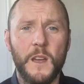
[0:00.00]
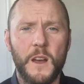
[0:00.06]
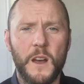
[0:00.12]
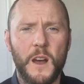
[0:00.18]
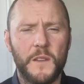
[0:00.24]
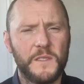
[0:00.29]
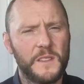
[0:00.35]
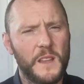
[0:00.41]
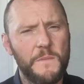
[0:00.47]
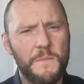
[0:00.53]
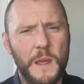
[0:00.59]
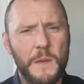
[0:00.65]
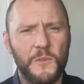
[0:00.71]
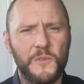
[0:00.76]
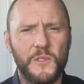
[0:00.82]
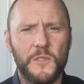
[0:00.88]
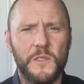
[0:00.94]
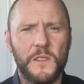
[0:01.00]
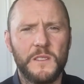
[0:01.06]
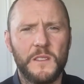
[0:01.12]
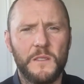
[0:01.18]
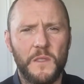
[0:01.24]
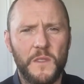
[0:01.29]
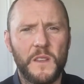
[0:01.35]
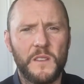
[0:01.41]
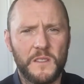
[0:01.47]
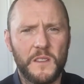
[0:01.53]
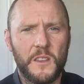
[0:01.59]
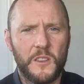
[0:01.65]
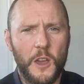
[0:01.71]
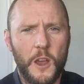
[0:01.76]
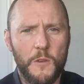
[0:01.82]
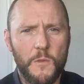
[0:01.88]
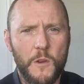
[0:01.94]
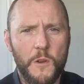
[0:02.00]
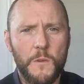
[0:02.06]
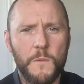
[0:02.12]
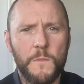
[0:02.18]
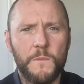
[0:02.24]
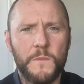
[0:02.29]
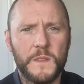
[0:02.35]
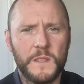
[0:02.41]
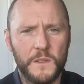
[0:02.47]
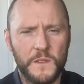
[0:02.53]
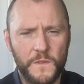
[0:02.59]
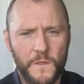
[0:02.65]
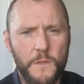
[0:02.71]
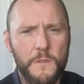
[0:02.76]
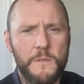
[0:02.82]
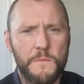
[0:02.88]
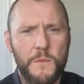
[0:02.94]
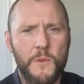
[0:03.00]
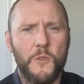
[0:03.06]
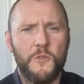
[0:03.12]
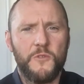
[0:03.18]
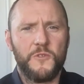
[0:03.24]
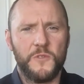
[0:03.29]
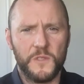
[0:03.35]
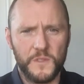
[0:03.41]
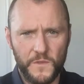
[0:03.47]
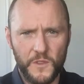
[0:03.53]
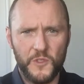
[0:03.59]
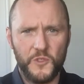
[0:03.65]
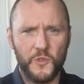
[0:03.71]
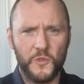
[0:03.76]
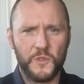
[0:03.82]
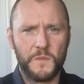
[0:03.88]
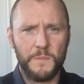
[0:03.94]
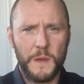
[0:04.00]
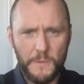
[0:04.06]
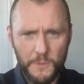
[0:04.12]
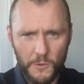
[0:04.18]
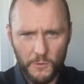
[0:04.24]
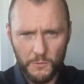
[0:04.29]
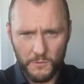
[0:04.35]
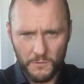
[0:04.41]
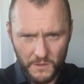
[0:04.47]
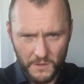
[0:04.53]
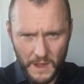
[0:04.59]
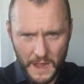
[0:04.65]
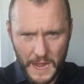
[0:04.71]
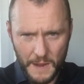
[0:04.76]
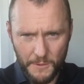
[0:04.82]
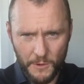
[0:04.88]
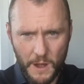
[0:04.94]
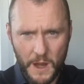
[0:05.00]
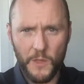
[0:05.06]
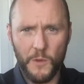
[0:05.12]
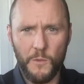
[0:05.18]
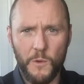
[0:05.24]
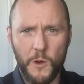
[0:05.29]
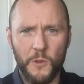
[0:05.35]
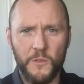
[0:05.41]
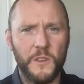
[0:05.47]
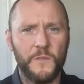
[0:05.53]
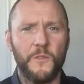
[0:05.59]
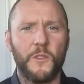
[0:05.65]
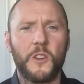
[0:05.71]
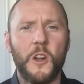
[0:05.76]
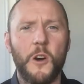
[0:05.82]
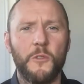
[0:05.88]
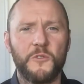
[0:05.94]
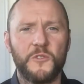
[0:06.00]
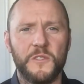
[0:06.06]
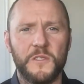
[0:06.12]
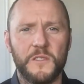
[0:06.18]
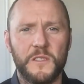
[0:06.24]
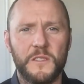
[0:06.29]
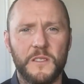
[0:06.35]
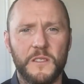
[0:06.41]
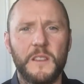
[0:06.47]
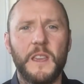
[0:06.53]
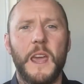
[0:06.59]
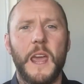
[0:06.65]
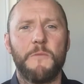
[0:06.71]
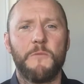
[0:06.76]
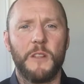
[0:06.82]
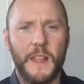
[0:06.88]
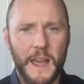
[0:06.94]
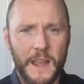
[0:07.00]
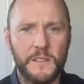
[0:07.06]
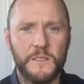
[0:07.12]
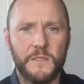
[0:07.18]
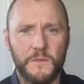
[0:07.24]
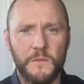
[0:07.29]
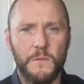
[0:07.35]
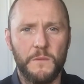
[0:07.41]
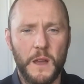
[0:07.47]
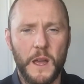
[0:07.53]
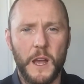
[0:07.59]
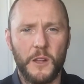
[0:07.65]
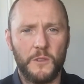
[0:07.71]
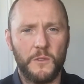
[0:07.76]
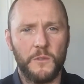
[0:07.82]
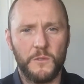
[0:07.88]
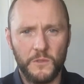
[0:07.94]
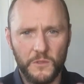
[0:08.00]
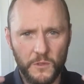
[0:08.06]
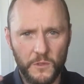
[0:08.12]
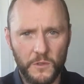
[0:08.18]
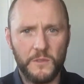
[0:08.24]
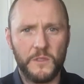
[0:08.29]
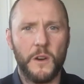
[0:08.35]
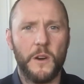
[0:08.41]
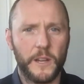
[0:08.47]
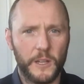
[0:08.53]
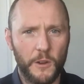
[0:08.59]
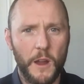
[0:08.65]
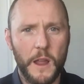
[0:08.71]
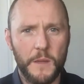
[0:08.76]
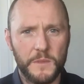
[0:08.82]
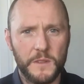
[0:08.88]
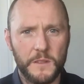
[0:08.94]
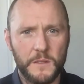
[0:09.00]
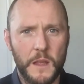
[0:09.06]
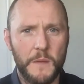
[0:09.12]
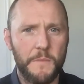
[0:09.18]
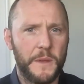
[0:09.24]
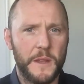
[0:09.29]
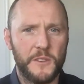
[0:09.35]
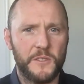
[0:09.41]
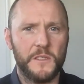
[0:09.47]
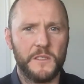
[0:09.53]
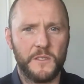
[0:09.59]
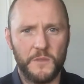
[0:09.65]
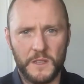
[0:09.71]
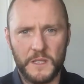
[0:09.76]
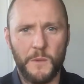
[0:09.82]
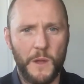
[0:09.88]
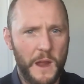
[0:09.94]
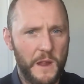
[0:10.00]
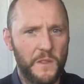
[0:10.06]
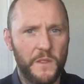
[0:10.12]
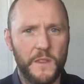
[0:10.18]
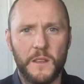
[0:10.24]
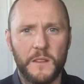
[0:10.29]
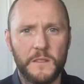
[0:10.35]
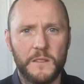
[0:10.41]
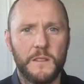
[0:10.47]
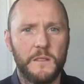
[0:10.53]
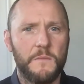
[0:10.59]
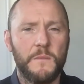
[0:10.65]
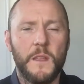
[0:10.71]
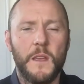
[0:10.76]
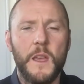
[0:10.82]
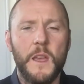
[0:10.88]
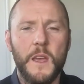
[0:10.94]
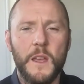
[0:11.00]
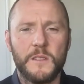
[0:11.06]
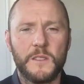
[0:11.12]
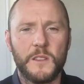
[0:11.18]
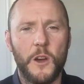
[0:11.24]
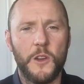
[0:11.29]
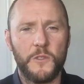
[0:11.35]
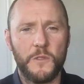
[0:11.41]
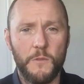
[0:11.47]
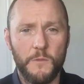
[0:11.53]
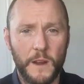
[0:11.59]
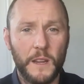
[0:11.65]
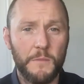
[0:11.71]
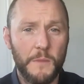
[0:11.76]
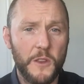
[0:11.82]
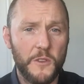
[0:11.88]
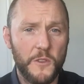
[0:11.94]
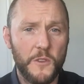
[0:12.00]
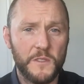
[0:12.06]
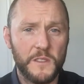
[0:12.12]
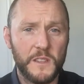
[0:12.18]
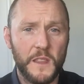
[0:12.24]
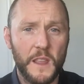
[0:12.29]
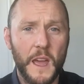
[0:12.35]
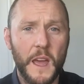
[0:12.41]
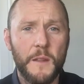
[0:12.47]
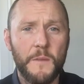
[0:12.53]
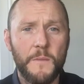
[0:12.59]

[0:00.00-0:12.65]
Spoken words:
I've seen people do this and things can go wrong. So it's very important to use visuals. People around the world, different cultures, can relate to good diagrams and pictures to explain things. So I recommend using that.